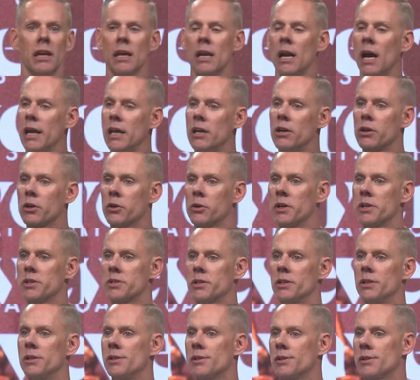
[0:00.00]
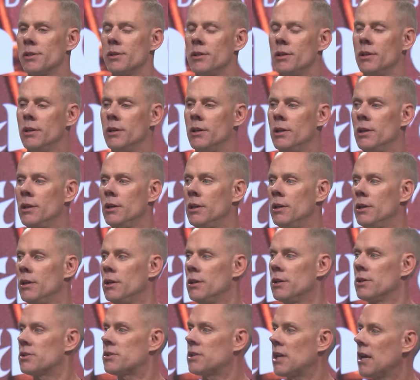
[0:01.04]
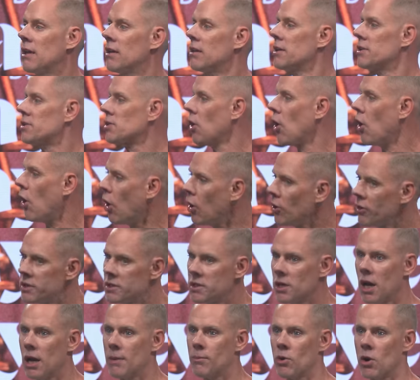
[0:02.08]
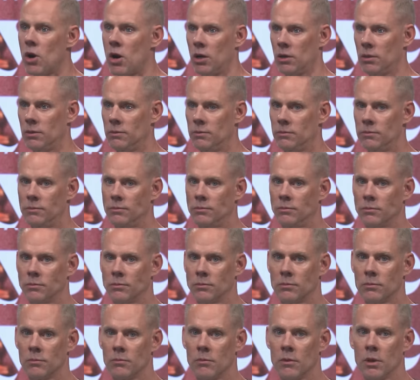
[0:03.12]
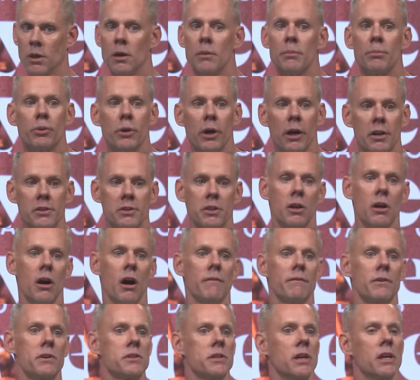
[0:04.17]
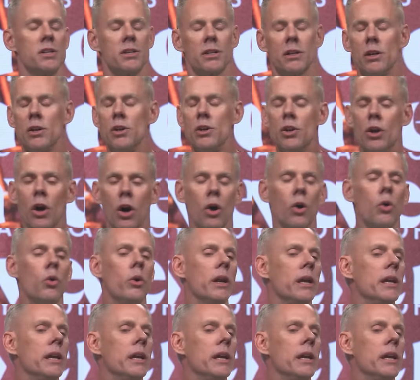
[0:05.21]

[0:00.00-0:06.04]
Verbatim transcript: And I hear Christians say this all the time wrong. Prayer is a conversation. No,